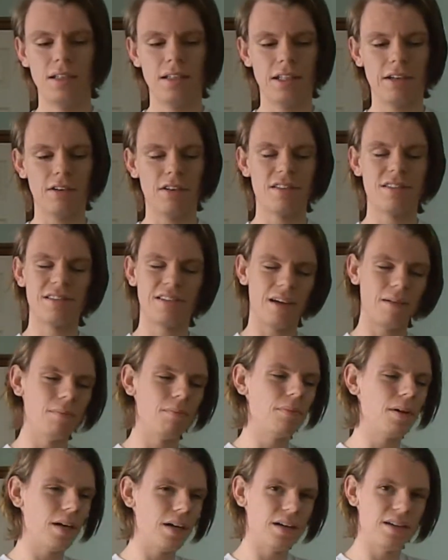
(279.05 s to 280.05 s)
There are
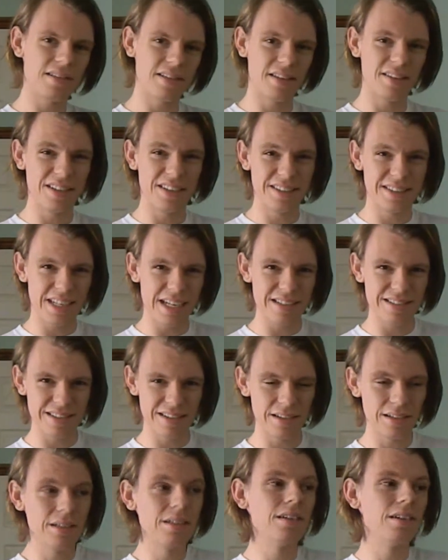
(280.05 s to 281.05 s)
some parts in the
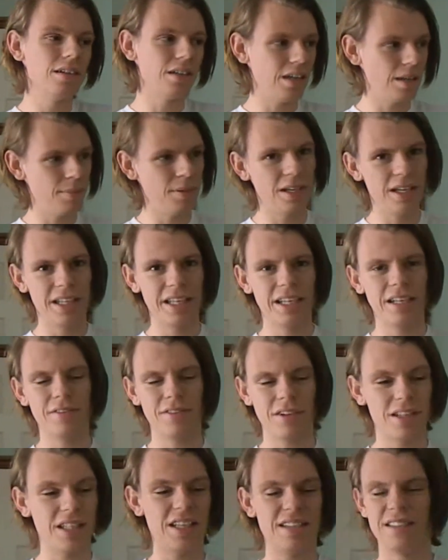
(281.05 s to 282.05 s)
desert, I believe,
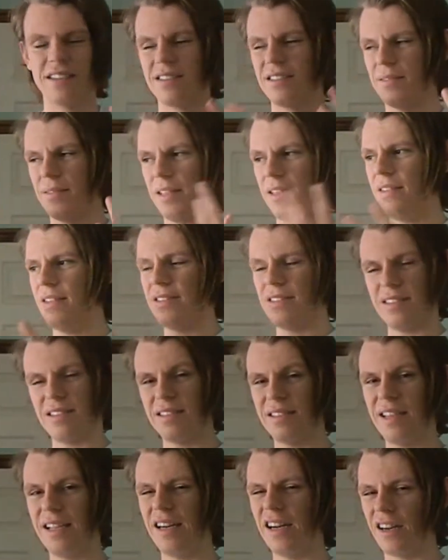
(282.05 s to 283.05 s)
and there's a
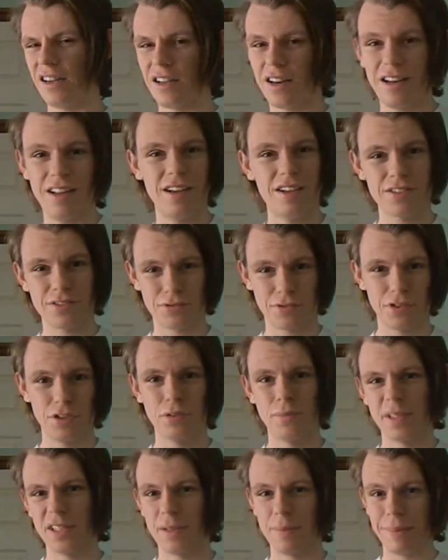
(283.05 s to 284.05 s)
scene in a
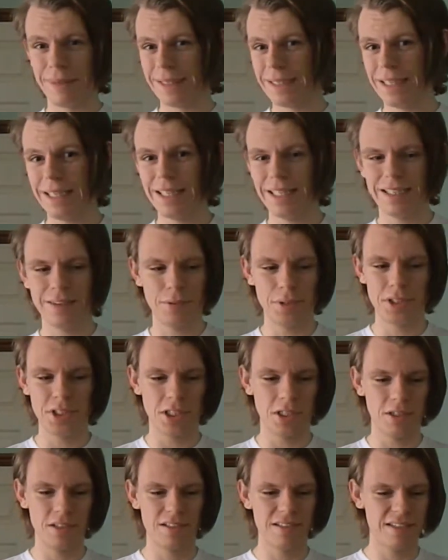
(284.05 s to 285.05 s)
classroom at the beginning which
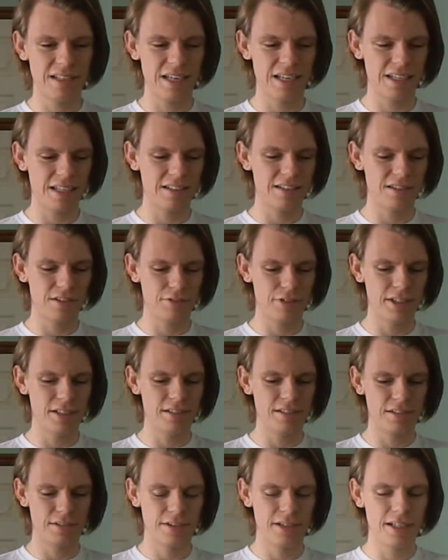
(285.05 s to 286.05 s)
aren't set against green
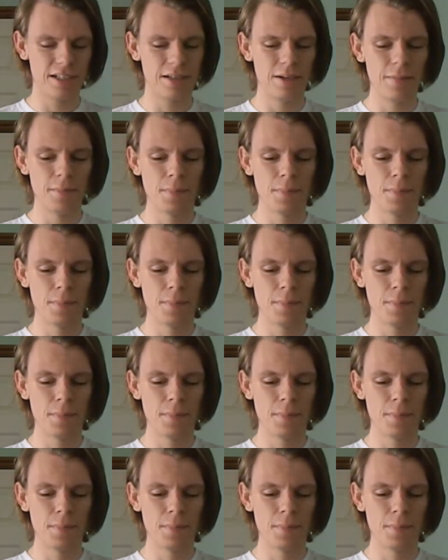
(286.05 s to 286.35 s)
screen.